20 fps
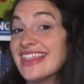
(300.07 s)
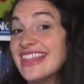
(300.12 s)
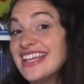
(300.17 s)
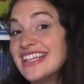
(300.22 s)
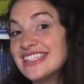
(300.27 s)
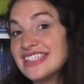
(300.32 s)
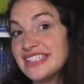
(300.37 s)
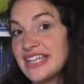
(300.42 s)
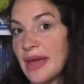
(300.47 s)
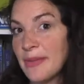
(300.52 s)

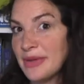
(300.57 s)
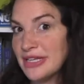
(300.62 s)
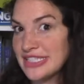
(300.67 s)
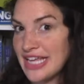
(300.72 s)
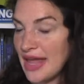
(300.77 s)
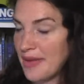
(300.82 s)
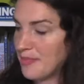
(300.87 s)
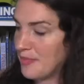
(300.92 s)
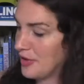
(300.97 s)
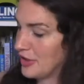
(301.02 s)
these Tummy
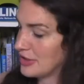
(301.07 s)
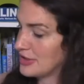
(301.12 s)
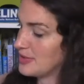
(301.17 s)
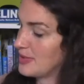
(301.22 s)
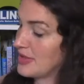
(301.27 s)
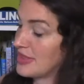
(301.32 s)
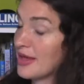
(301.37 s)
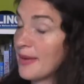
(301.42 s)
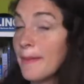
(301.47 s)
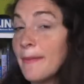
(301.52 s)
Time books
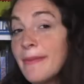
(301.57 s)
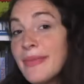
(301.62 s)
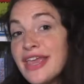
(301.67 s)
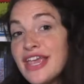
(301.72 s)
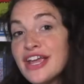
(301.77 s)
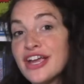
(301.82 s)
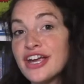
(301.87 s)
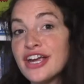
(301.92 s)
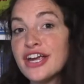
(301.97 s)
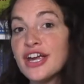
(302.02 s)
with a
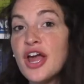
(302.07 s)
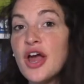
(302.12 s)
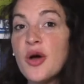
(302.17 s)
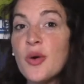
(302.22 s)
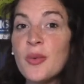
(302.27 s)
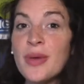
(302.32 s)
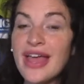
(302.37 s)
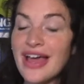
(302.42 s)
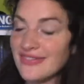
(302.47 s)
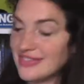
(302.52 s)
mirror.
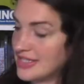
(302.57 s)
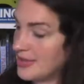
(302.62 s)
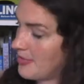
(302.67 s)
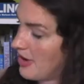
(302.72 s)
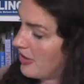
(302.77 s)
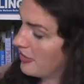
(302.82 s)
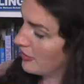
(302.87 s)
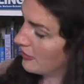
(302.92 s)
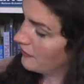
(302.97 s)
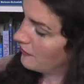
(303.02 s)
We have some
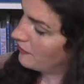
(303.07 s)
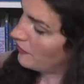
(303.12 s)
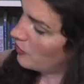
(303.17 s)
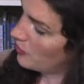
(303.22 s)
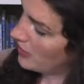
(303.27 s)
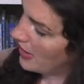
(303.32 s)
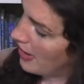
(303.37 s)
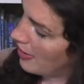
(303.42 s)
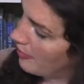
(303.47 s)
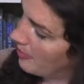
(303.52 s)
other
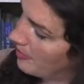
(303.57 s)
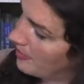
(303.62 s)
fold out